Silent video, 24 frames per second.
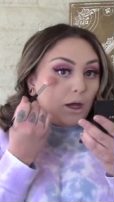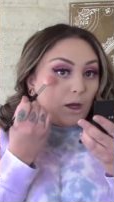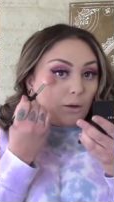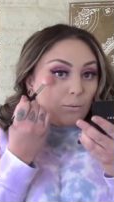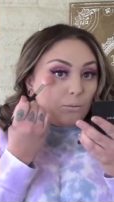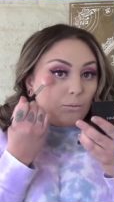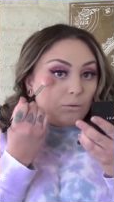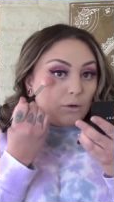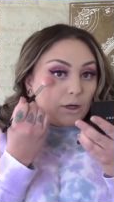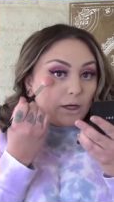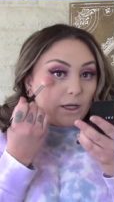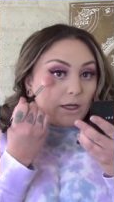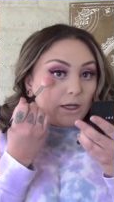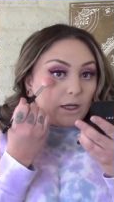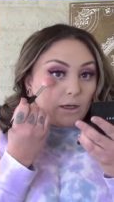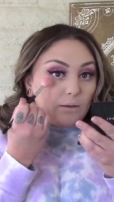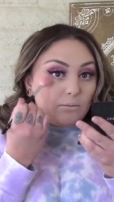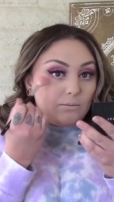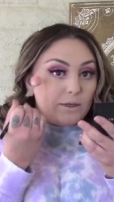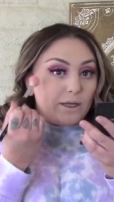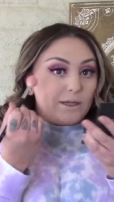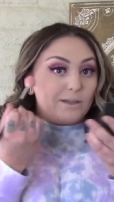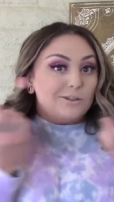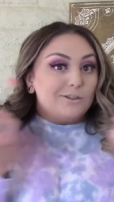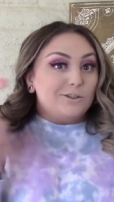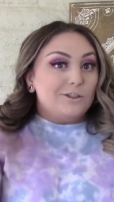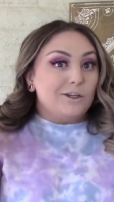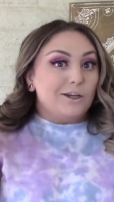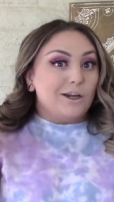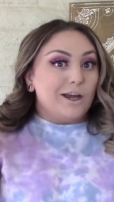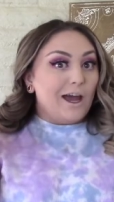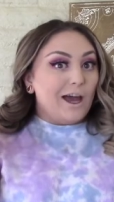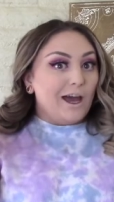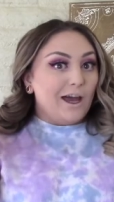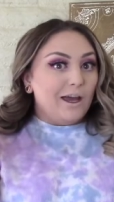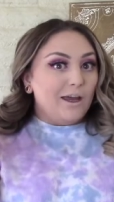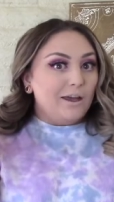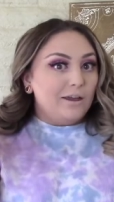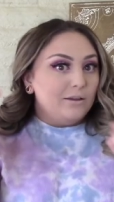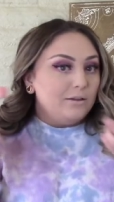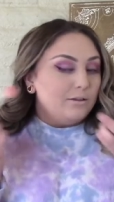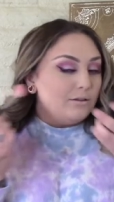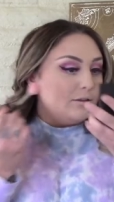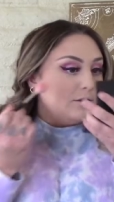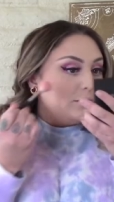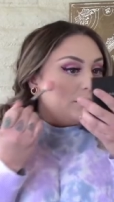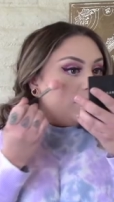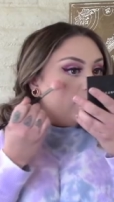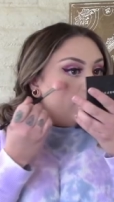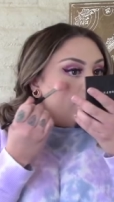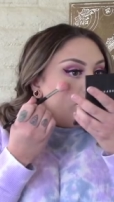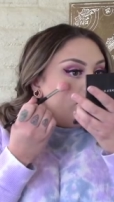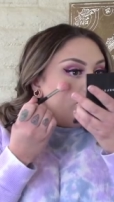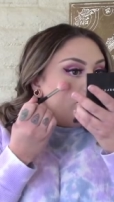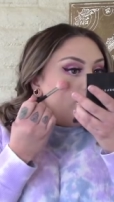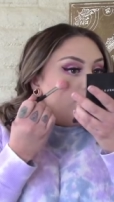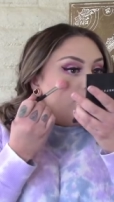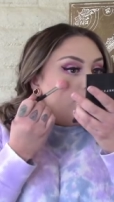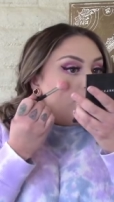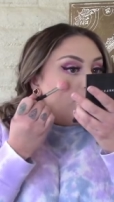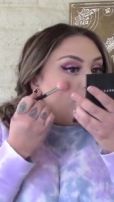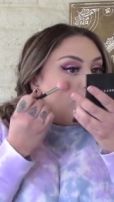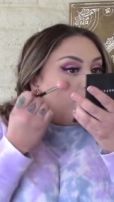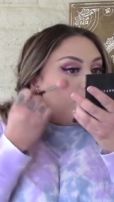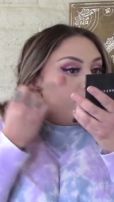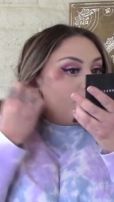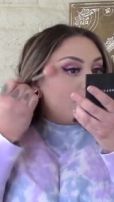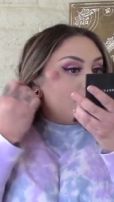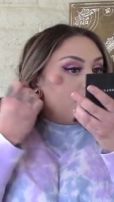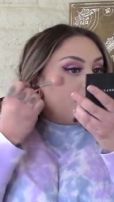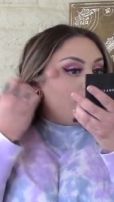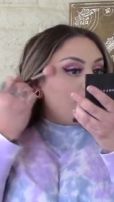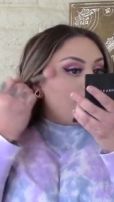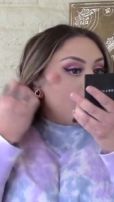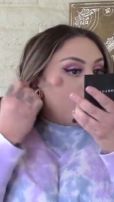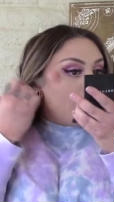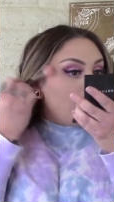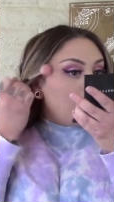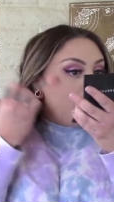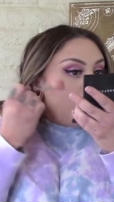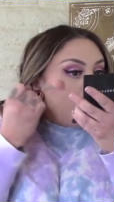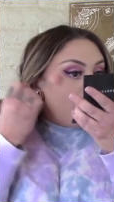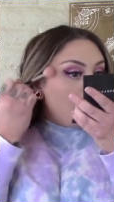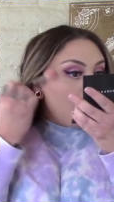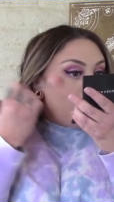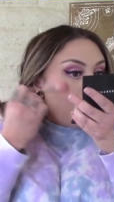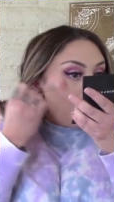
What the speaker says: Bring it up next to your eyes, kinda, so we'll try that.